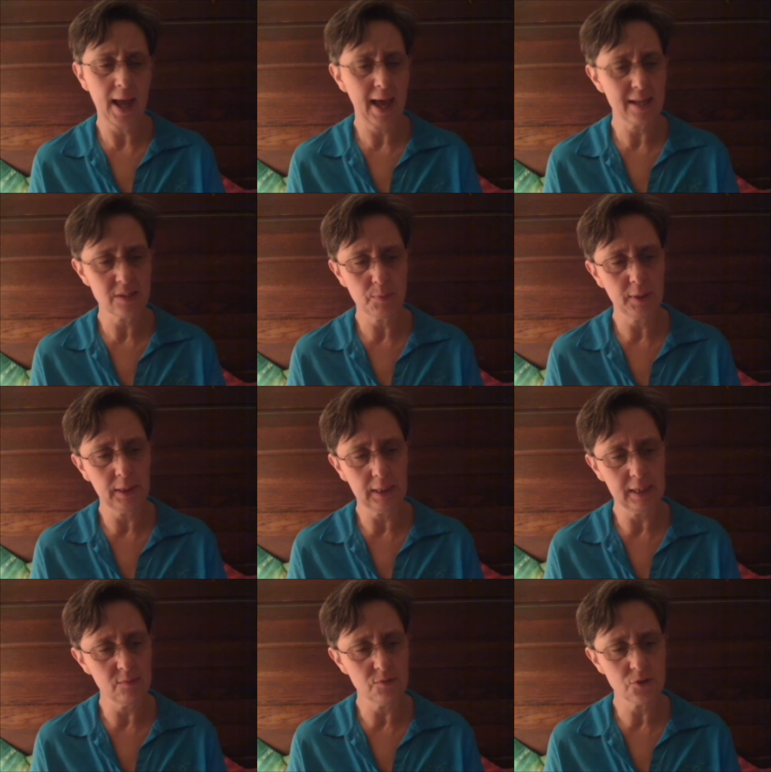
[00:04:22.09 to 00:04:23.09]
aspen
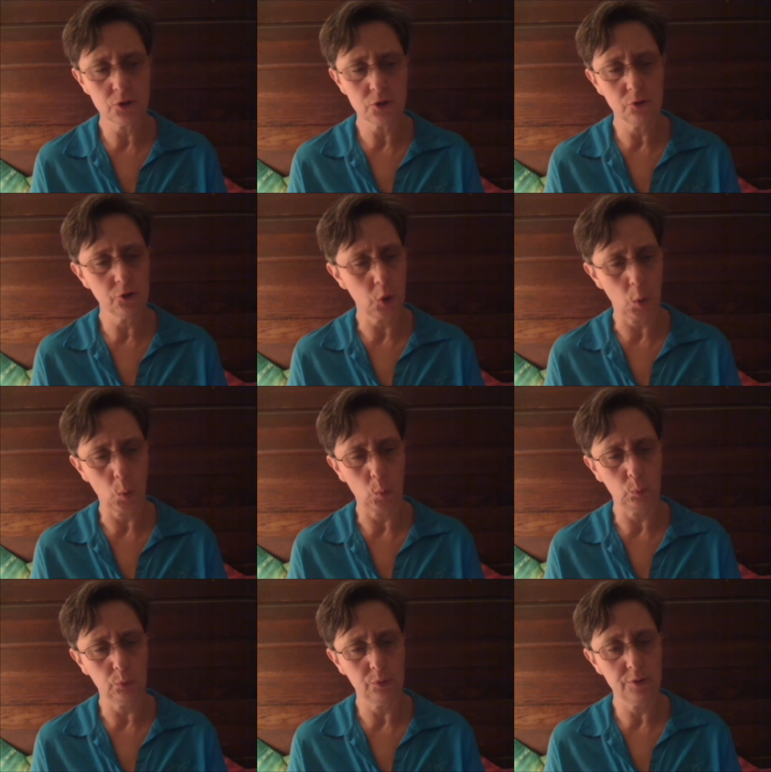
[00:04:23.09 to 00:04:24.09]
leaves turned gold,